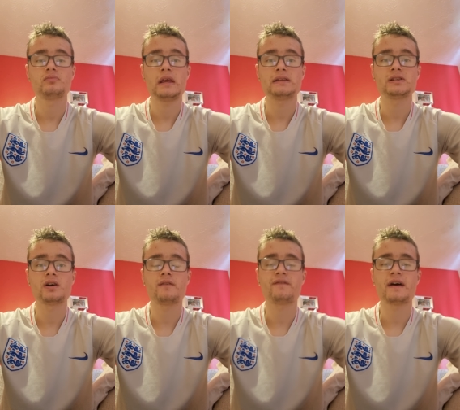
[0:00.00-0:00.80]
it's
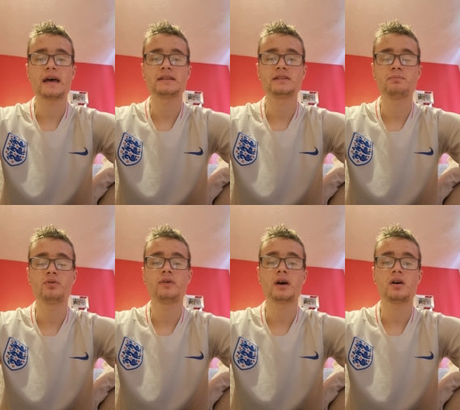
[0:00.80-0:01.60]
not fair to
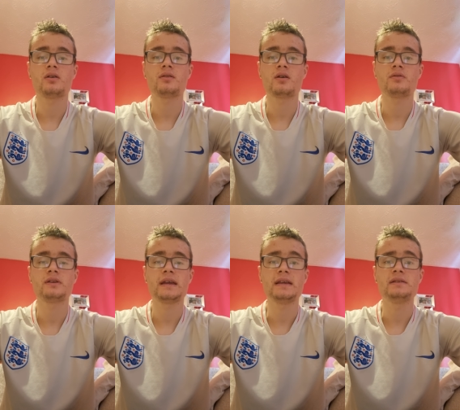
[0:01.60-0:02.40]
put it all on
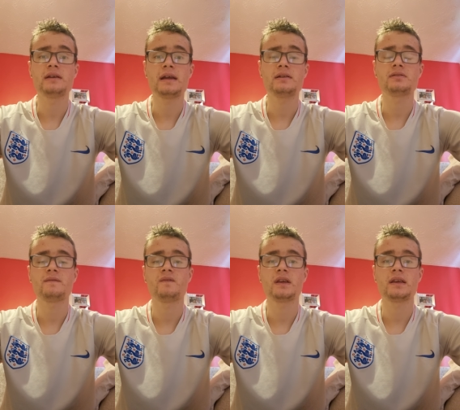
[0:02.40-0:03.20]
Dean
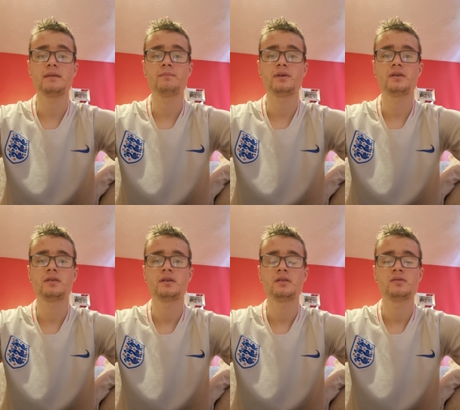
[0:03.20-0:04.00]
Henderson, the keeper.
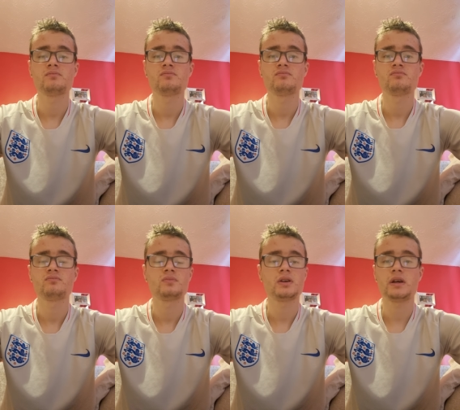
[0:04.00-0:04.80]

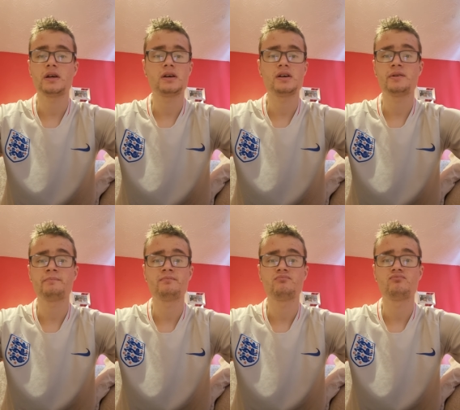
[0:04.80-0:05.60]

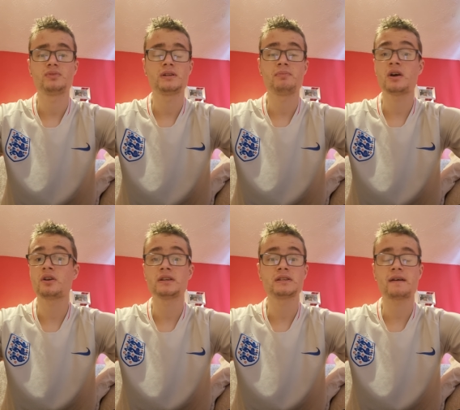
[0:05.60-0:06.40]
Um, to be
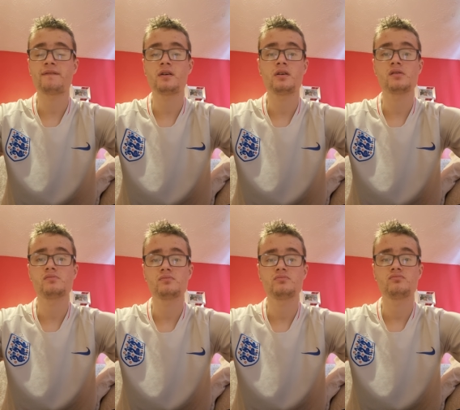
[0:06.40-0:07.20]
honest, I thought
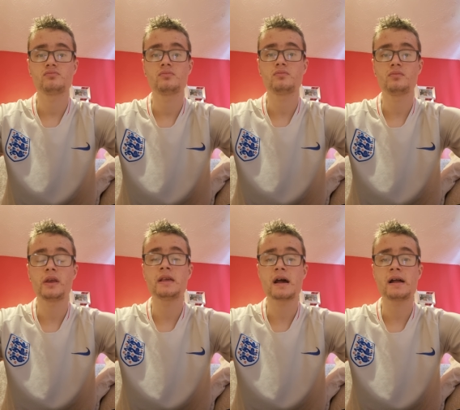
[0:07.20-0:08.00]

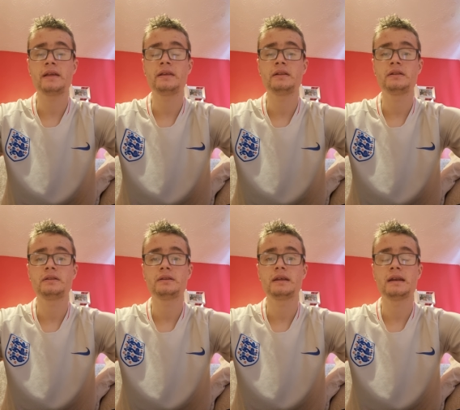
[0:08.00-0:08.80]
he, he
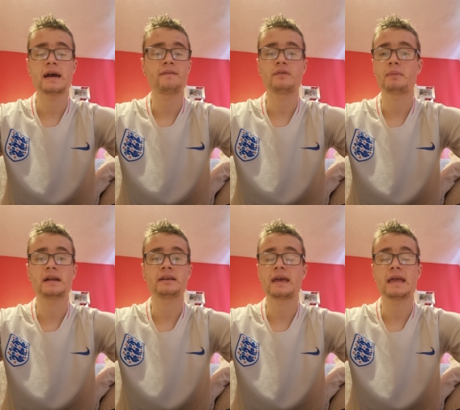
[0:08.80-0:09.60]
didn't have a
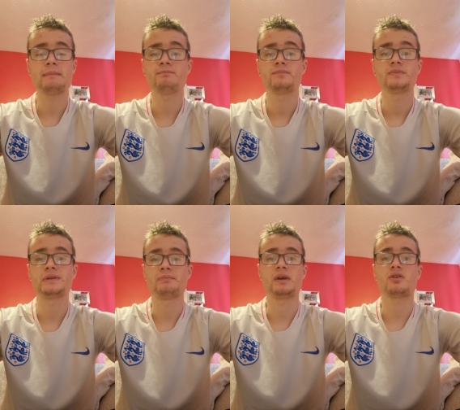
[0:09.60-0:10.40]
bad game,
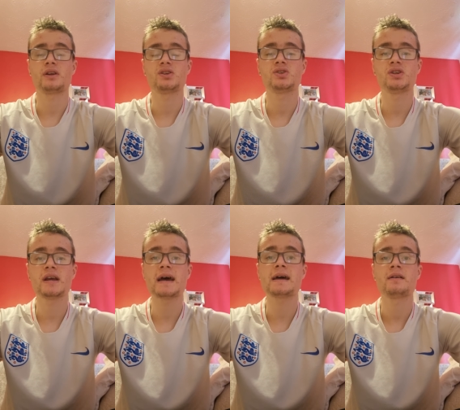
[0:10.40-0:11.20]
to be honest.
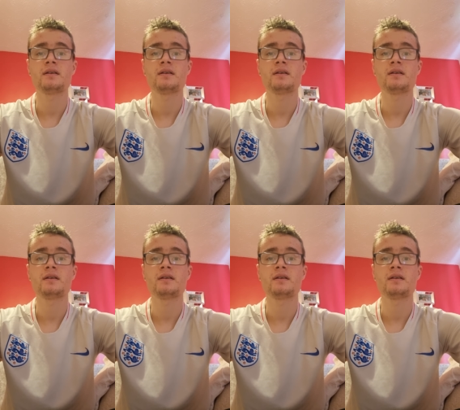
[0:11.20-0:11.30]
Yeah,